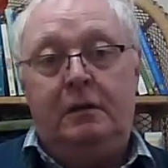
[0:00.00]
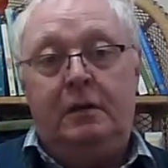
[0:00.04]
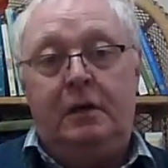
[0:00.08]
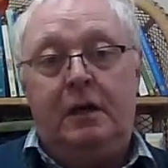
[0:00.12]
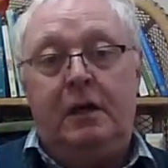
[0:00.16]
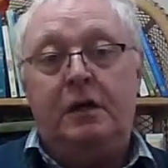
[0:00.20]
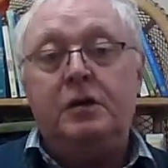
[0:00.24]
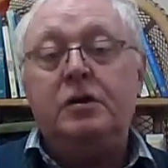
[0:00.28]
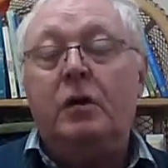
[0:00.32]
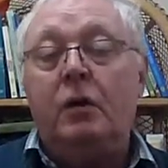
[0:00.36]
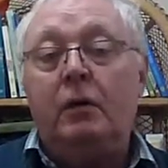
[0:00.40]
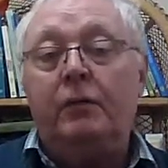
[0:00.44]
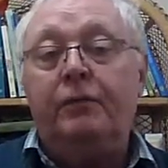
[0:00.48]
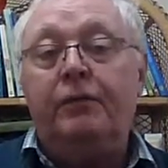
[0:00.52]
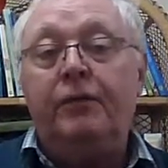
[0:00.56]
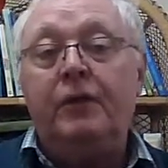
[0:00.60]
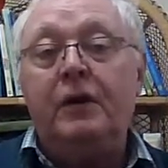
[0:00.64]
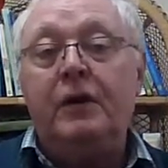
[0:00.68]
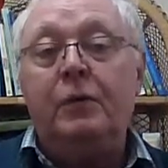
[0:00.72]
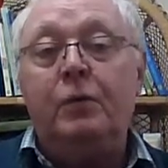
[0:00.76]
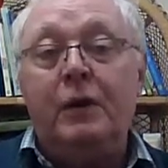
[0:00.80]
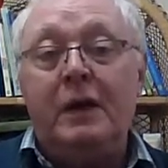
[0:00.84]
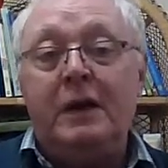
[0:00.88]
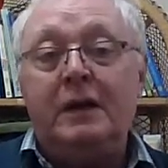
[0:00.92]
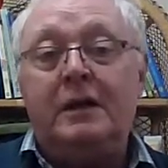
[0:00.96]
and
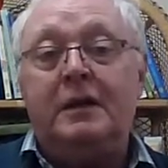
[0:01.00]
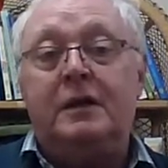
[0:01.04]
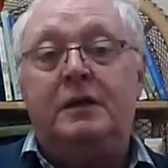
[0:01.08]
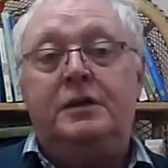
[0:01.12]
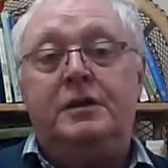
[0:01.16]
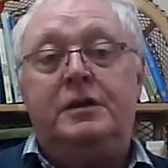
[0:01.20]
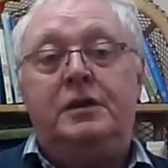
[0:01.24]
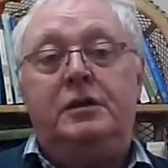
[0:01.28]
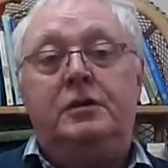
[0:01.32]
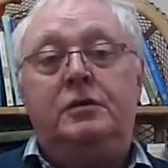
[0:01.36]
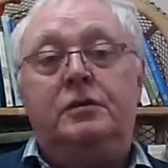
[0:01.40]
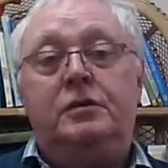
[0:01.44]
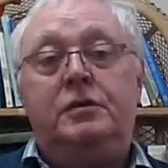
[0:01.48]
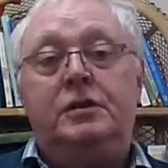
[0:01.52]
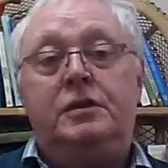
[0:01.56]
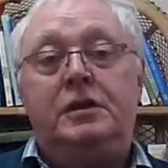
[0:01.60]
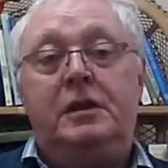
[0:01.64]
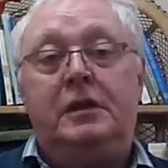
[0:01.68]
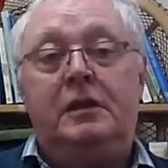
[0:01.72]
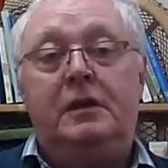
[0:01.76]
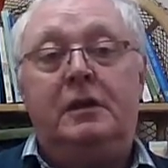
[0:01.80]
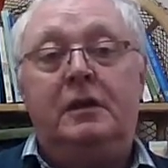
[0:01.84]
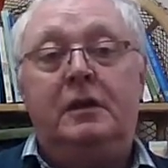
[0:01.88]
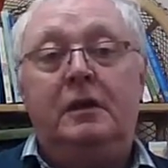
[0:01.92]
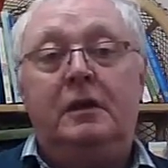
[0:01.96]
hopefully will continue to
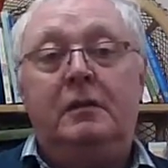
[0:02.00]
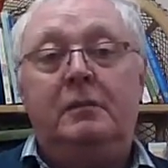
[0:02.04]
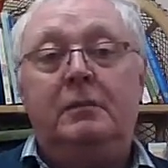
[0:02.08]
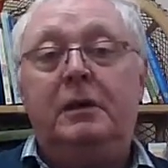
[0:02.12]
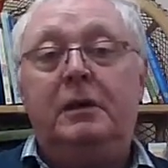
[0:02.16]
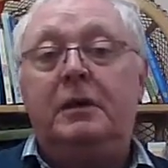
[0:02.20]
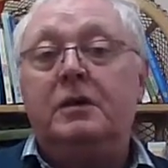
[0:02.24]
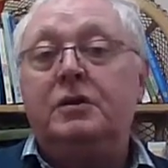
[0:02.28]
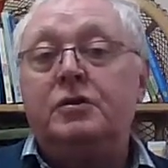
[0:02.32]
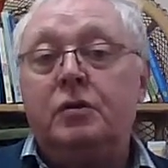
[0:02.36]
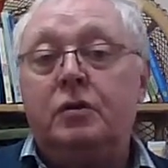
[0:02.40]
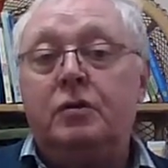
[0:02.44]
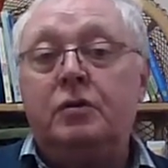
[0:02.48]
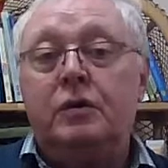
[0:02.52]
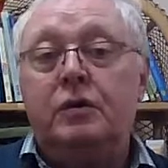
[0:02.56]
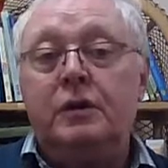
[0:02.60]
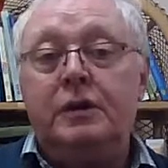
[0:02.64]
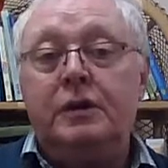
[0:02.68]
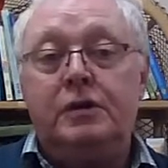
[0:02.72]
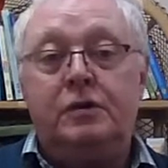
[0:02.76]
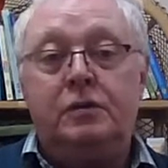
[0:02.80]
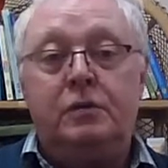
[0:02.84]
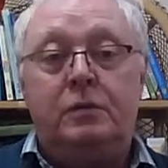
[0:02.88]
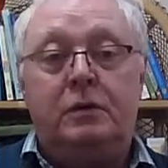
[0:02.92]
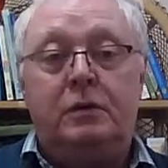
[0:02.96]
tick, because you're going
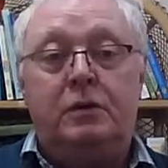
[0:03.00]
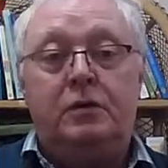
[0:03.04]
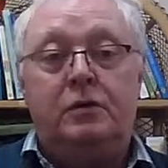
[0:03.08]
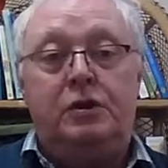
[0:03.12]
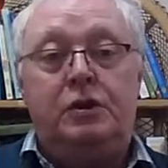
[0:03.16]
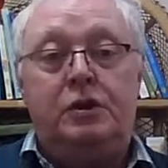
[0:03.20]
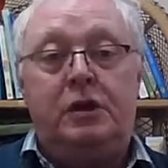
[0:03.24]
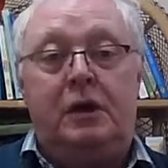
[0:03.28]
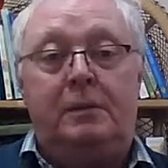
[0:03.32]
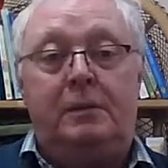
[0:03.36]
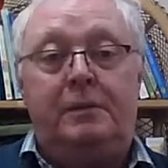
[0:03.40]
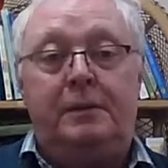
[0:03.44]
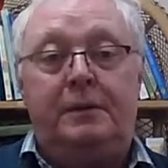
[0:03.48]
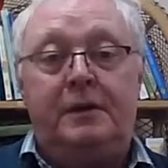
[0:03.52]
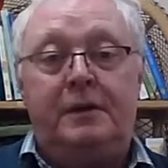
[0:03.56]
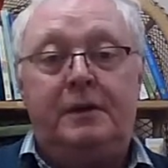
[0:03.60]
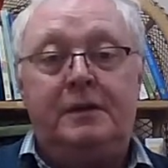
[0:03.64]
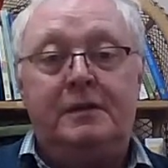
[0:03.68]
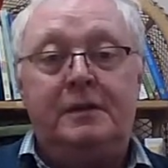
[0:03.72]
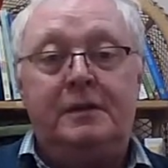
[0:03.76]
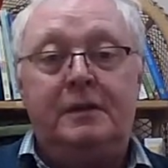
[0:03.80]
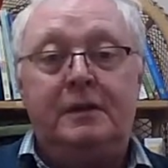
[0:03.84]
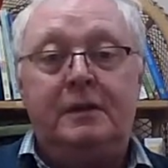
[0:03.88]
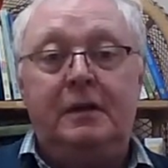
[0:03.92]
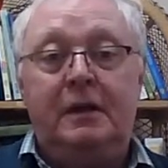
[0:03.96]
to do a good job on
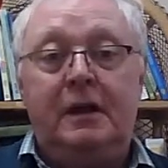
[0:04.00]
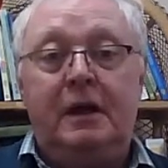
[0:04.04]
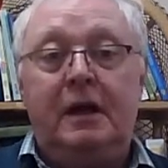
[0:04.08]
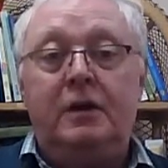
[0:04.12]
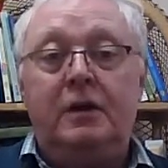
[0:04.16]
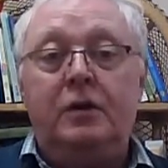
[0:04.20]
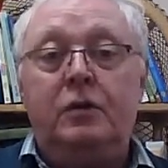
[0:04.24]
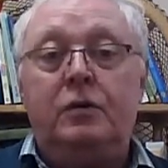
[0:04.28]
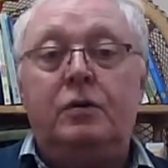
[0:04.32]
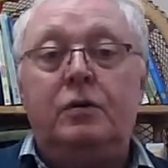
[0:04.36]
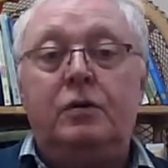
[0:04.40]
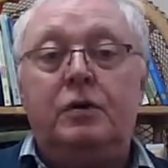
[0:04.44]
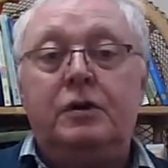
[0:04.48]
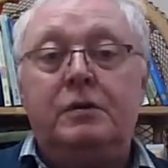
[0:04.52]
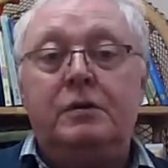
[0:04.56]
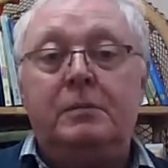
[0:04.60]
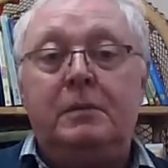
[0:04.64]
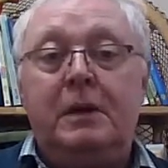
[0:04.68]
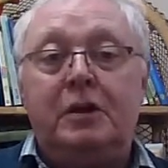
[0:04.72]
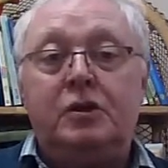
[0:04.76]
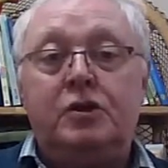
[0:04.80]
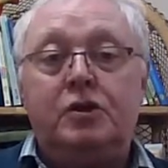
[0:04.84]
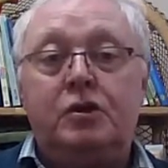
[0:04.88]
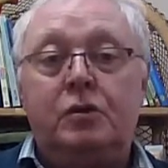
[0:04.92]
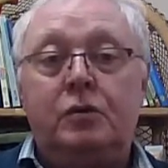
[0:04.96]
this, and you're going to
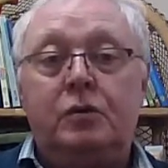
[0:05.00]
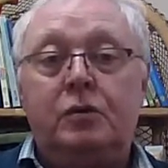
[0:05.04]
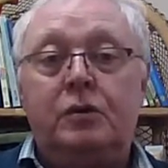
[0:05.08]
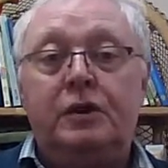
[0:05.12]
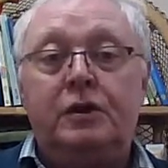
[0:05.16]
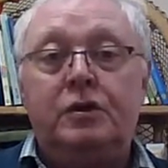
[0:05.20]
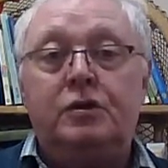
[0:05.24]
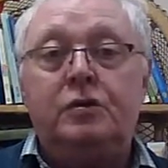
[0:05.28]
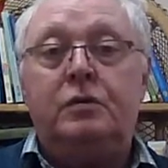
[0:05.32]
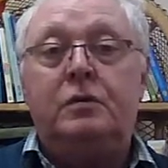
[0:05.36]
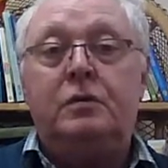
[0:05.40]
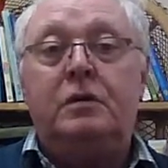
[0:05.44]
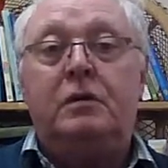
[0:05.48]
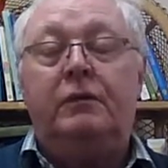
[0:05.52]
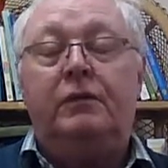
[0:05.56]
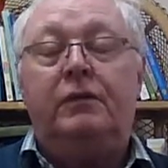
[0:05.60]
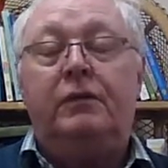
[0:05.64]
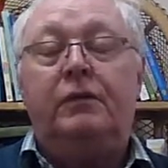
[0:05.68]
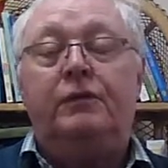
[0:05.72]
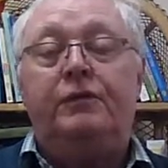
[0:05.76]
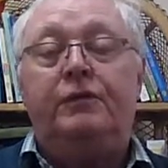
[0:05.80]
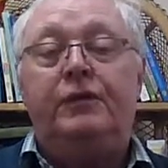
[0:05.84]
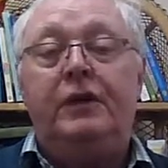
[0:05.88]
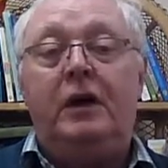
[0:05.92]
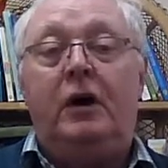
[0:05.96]
make sure that you can
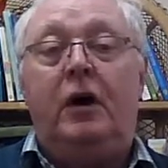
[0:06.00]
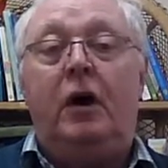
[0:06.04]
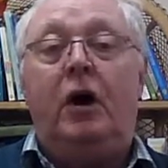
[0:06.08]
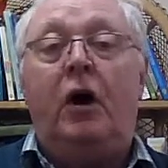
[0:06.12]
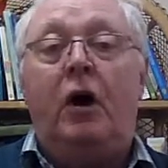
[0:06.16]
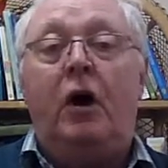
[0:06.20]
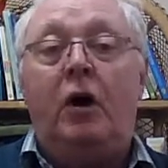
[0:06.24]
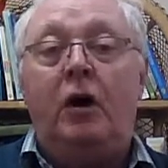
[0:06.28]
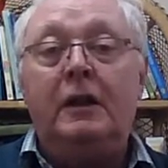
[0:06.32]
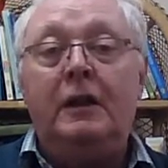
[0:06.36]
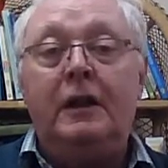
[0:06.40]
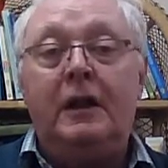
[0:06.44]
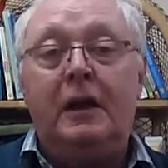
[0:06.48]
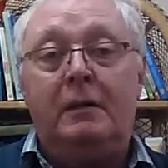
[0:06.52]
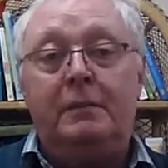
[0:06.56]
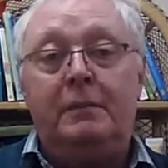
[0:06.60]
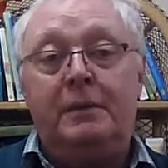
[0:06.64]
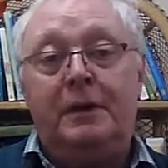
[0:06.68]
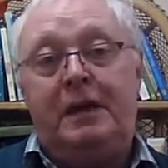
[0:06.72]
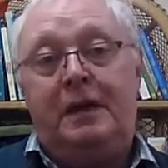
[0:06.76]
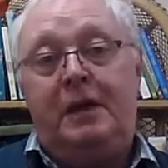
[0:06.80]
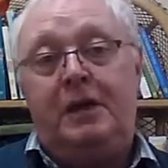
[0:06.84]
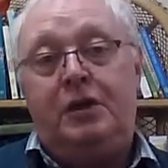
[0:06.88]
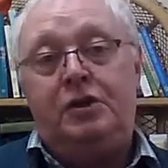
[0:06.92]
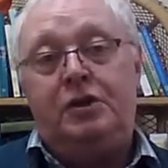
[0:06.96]
fulfill all the
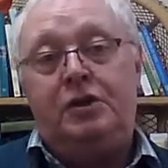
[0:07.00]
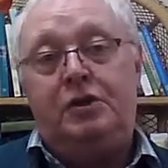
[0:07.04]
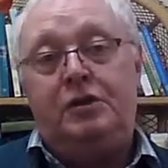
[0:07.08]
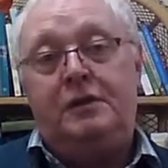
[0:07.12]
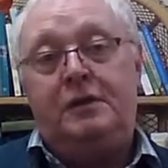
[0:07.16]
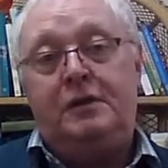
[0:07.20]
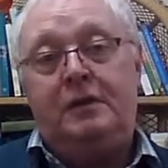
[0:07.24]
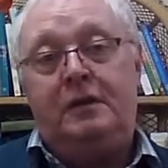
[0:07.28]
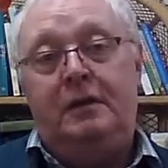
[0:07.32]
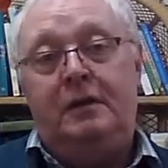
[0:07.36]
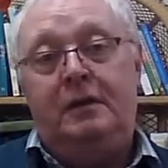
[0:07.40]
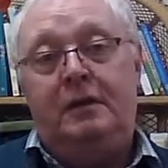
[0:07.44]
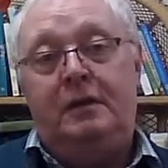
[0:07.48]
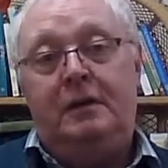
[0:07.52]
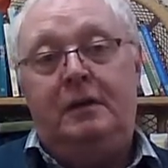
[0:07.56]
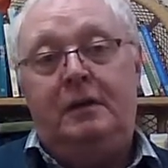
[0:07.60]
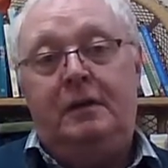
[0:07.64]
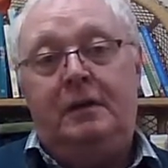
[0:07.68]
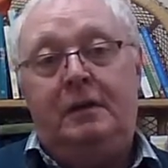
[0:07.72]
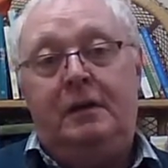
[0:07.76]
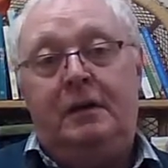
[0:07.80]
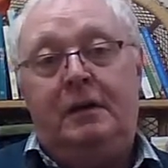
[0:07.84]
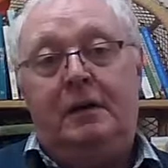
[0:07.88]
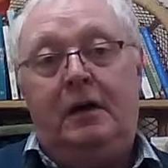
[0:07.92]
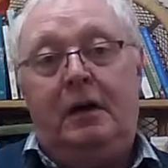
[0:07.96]
obligations
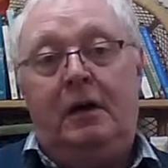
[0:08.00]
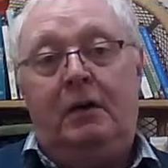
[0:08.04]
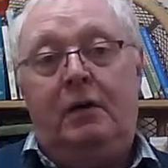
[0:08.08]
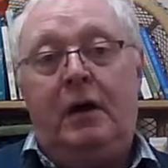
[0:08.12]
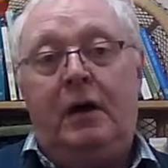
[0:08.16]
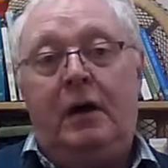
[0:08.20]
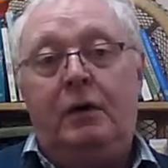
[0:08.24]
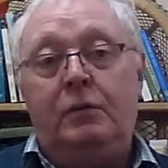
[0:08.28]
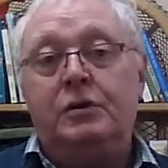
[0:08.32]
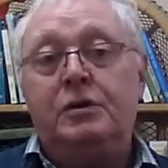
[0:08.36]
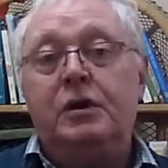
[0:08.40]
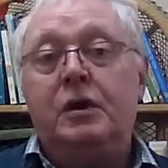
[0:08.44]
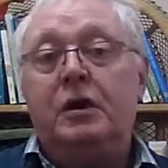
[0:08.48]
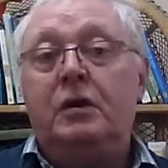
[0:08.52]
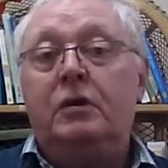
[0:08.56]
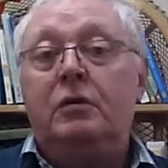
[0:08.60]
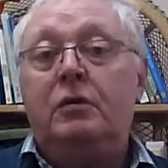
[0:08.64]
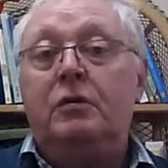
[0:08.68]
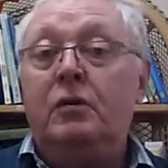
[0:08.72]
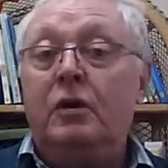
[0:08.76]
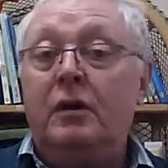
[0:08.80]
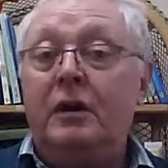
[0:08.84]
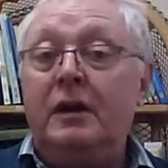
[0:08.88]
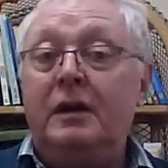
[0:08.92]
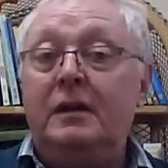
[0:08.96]
around
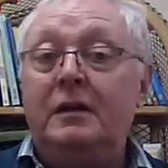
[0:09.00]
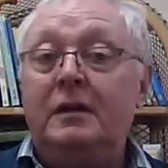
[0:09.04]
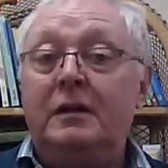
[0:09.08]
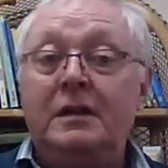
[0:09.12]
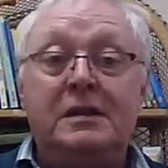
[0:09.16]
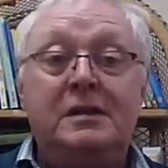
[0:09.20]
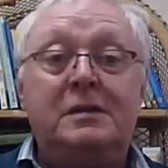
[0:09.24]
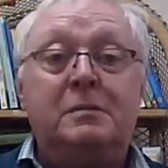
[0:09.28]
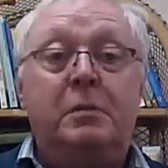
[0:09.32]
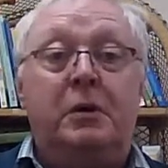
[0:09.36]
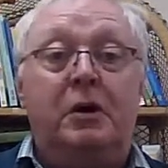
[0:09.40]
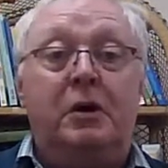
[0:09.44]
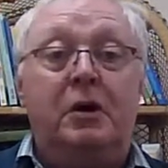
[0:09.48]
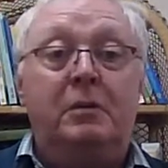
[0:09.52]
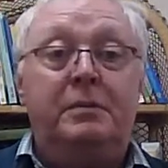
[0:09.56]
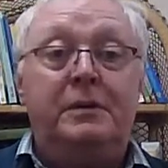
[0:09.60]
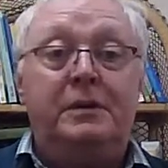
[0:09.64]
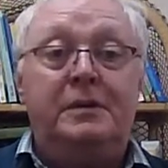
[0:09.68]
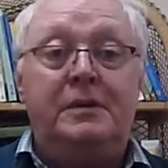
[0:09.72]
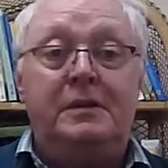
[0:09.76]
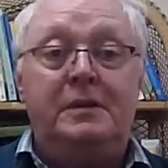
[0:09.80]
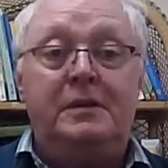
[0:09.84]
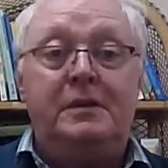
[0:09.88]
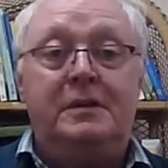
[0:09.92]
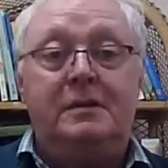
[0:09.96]
running this small
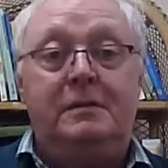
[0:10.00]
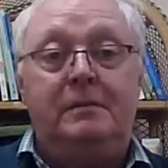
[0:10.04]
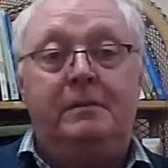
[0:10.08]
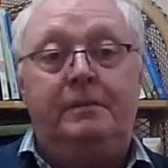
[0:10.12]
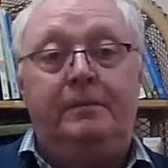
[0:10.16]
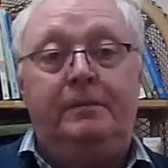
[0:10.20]
business.